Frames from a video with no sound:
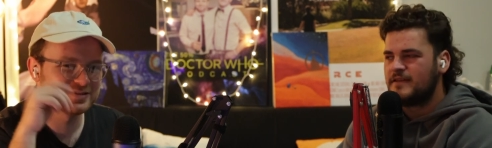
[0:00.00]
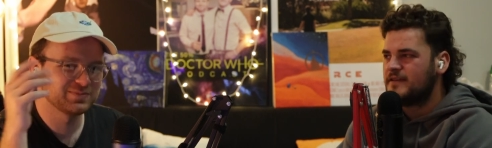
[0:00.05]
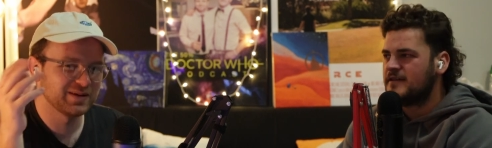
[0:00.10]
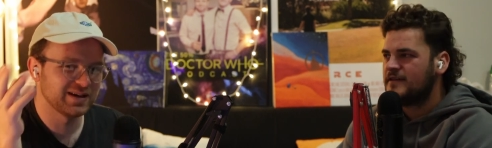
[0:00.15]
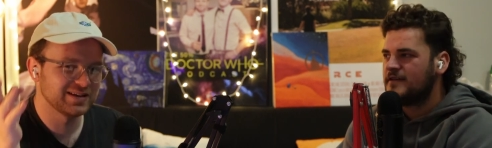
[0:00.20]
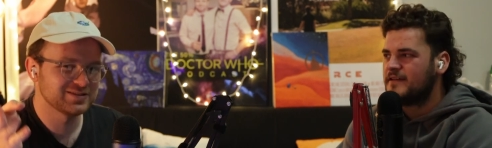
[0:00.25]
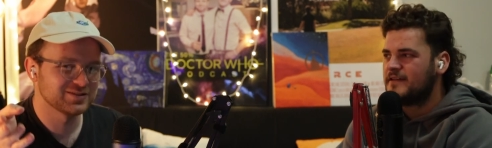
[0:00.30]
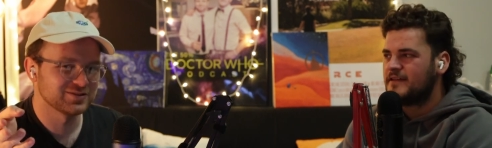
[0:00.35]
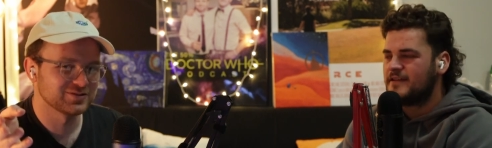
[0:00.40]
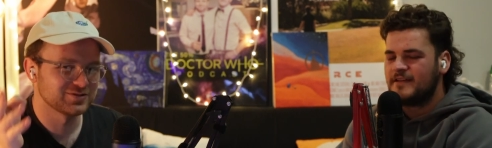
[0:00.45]
Speaker 1: is
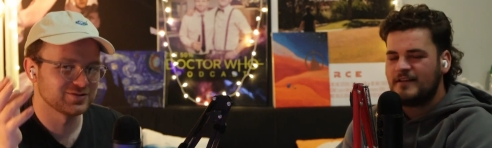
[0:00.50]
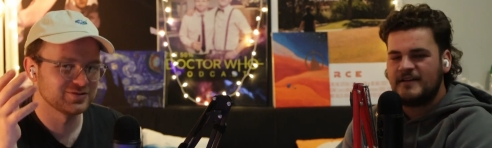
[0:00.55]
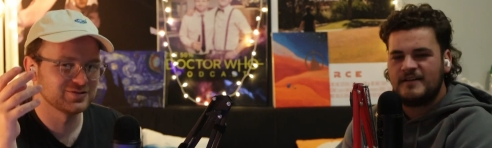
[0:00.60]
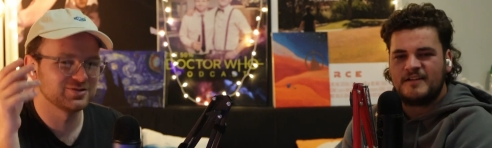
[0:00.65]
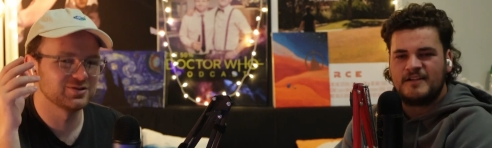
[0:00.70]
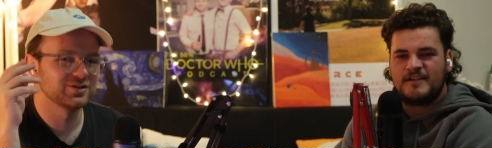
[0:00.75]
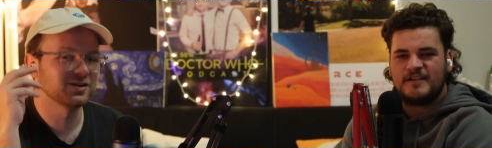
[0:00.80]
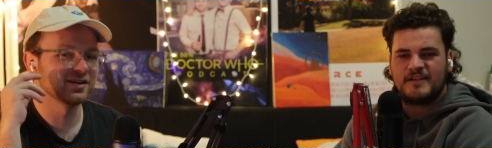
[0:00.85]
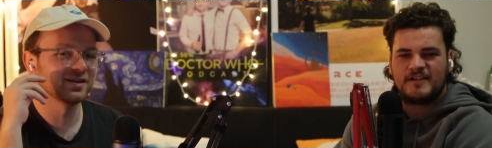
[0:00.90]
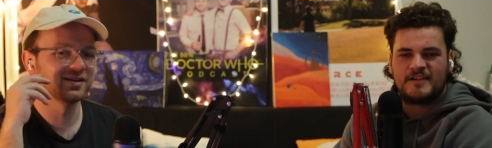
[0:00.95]
based on true
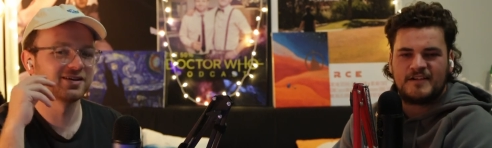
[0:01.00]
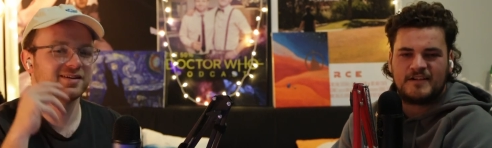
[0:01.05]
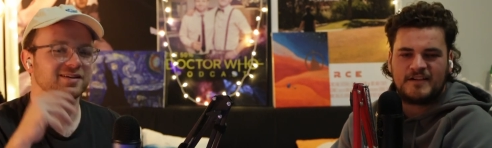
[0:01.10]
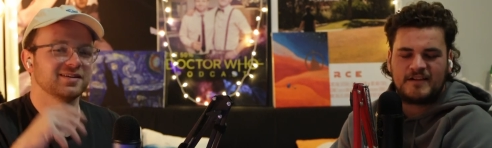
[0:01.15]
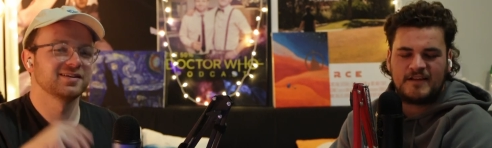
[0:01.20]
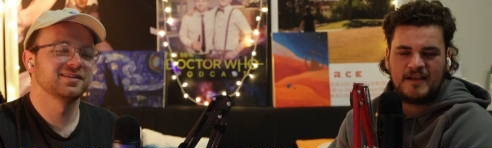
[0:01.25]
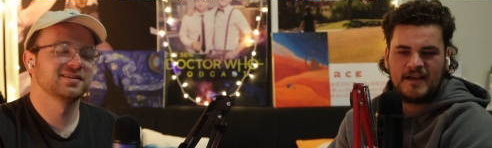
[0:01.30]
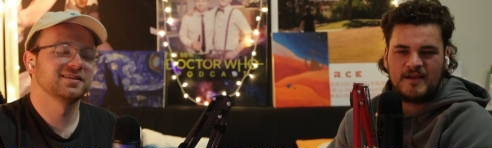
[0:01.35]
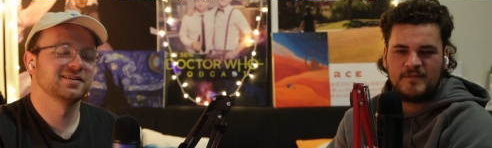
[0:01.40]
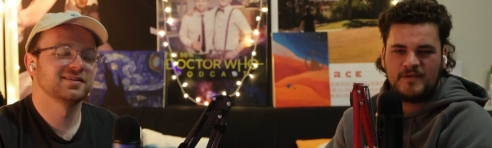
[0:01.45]
story.
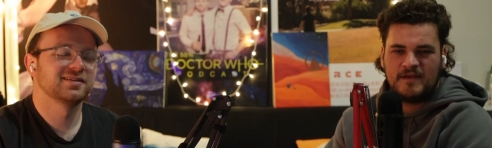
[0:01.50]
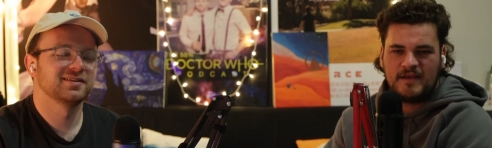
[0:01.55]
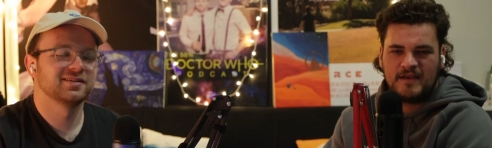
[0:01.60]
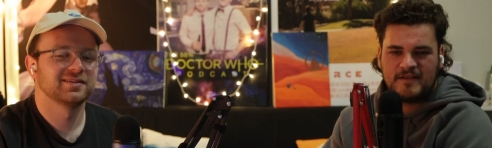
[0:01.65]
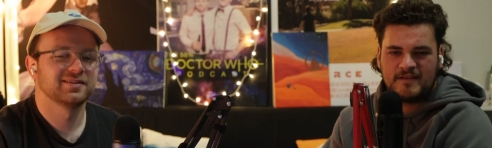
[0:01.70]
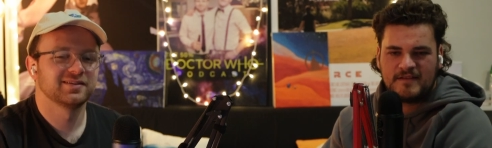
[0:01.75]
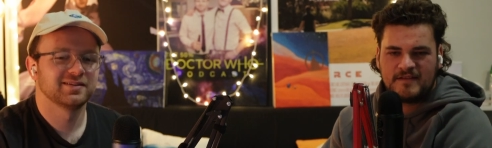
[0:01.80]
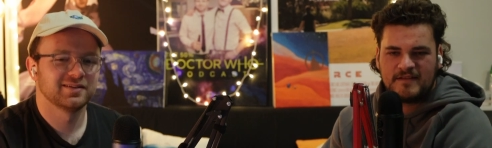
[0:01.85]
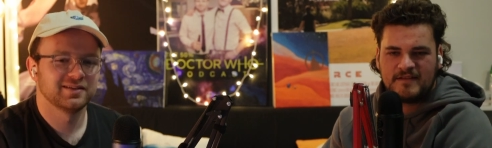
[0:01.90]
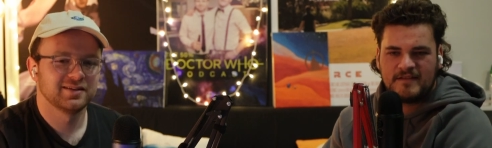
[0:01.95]
Yeah, I
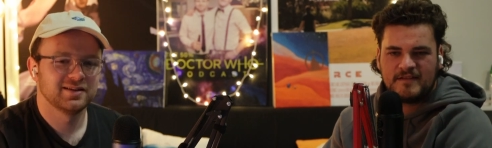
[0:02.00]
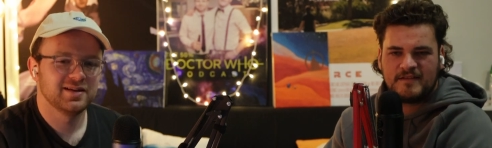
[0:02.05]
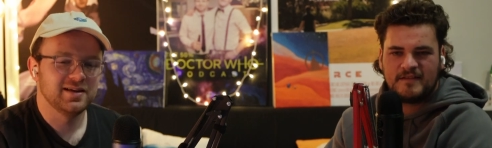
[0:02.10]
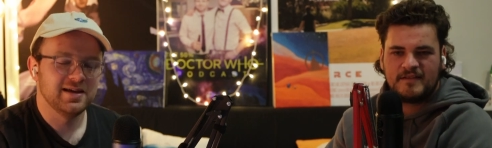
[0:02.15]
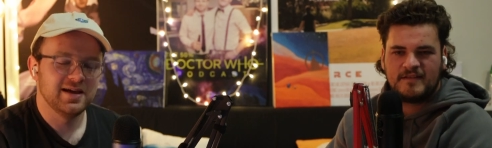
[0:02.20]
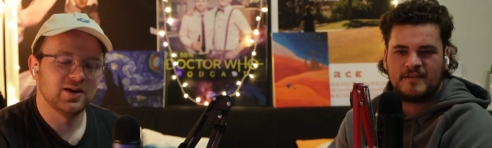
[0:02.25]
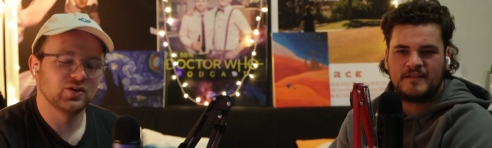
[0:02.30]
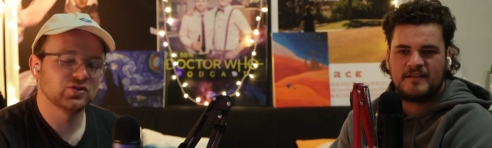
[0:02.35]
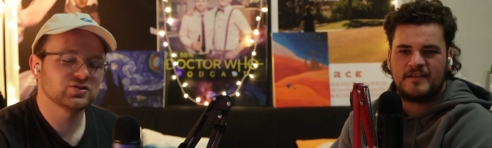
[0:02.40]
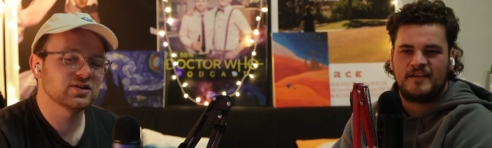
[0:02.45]
bet.
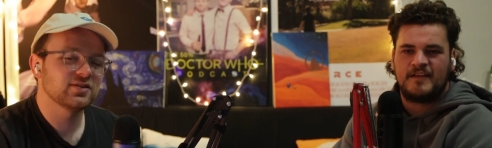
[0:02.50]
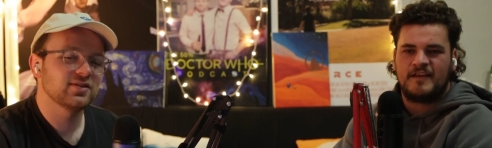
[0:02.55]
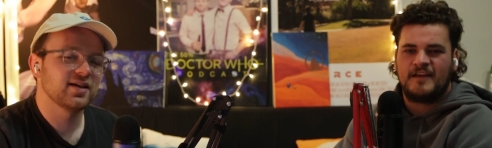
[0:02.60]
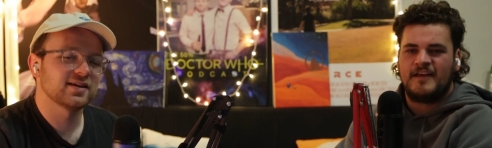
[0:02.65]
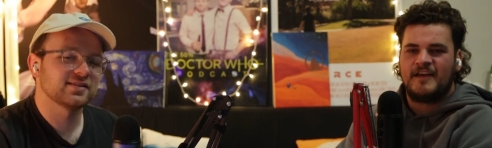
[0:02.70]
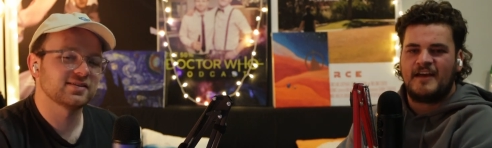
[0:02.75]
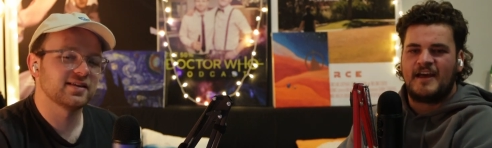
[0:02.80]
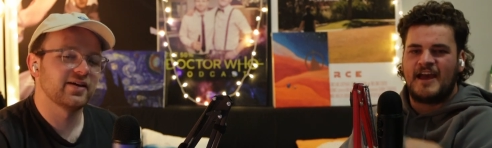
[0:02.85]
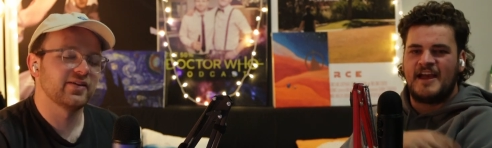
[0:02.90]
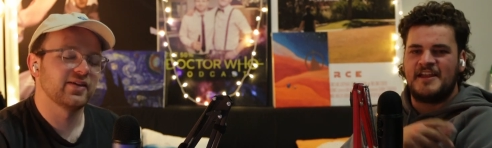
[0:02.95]
I also
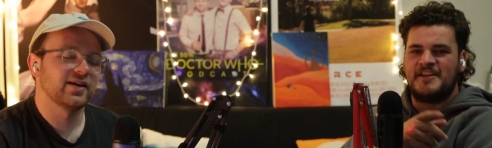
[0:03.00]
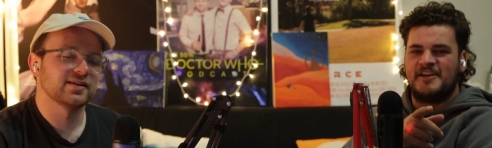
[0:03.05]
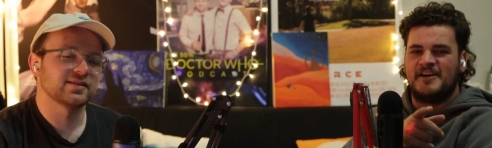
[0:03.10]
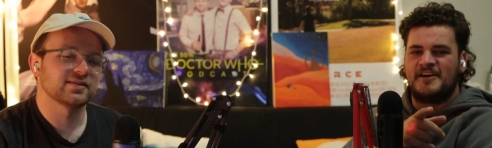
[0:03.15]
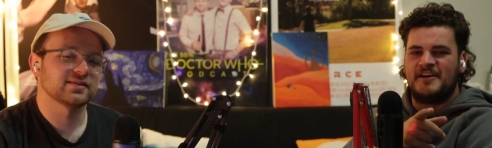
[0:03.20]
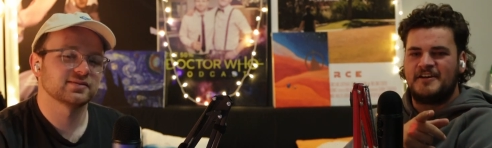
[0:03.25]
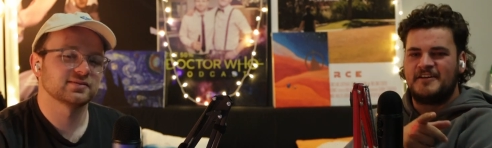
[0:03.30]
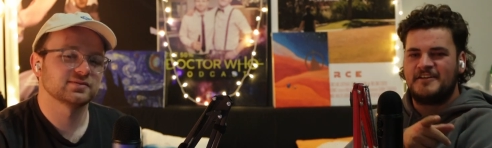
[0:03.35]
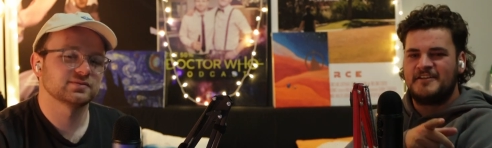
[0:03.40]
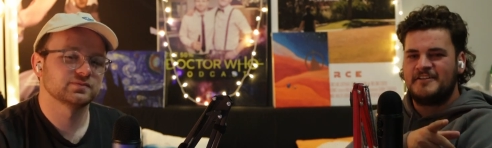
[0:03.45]
like that, ADR.
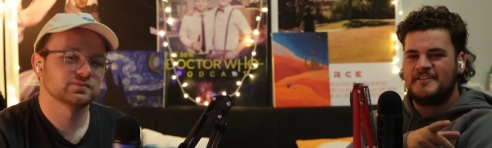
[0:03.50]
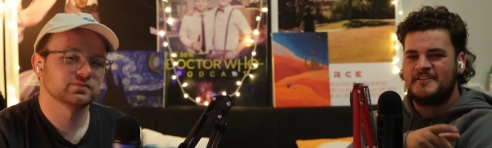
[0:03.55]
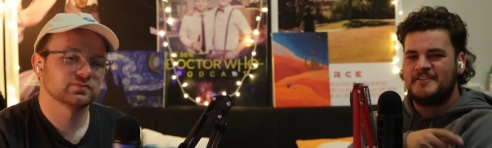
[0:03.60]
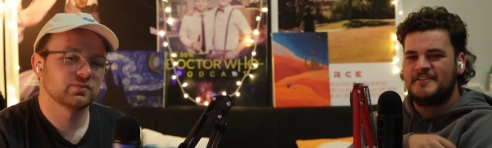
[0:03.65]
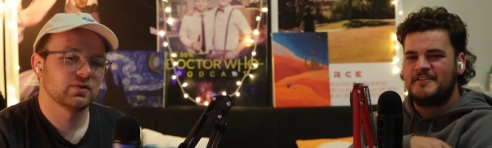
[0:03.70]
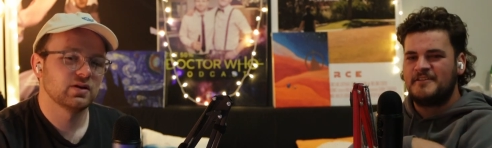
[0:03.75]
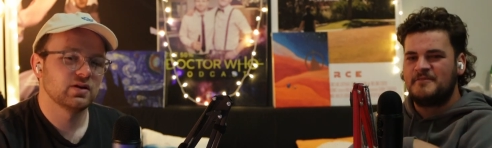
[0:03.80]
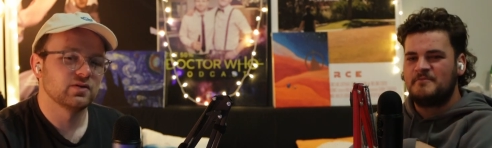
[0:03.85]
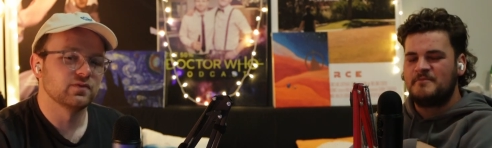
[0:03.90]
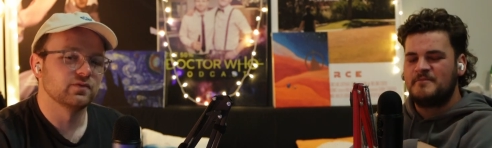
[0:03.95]
like
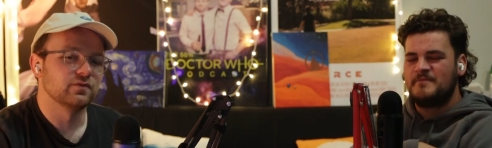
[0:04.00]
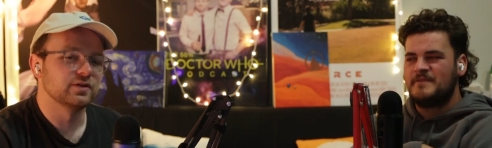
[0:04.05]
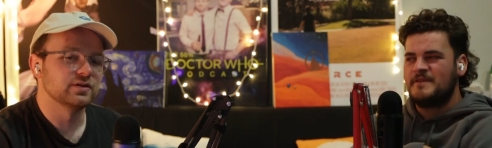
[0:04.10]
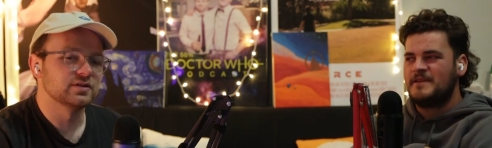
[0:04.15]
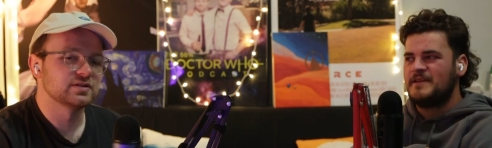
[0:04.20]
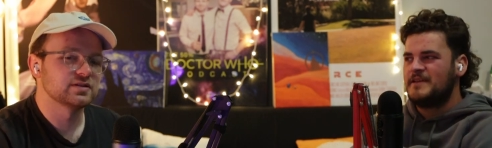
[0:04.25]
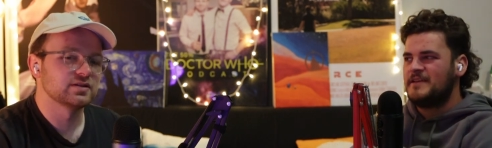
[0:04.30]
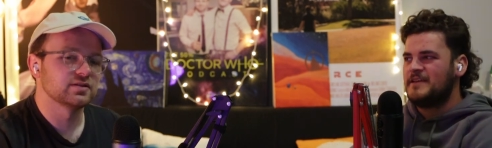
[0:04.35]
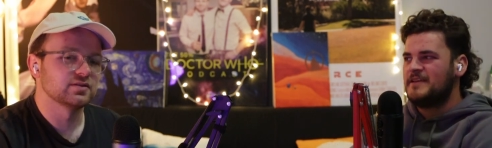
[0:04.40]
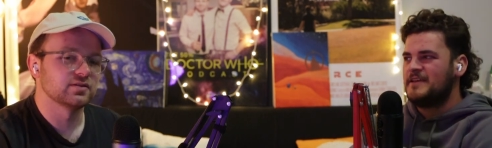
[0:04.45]

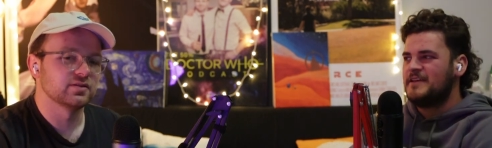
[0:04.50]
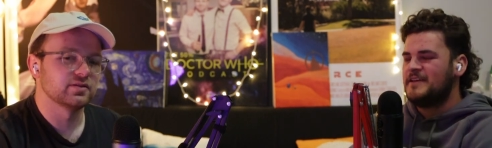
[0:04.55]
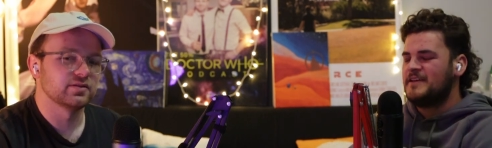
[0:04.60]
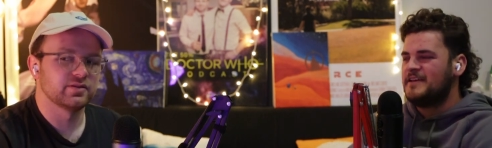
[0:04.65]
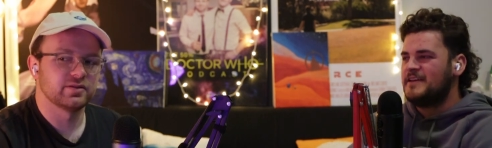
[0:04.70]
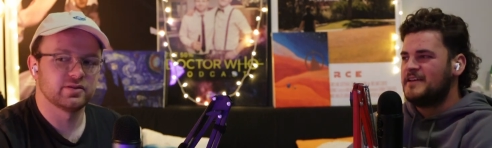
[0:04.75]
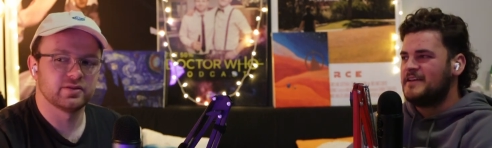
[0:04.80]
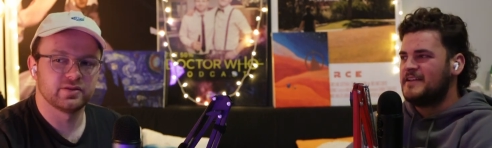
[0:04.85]
Vincent.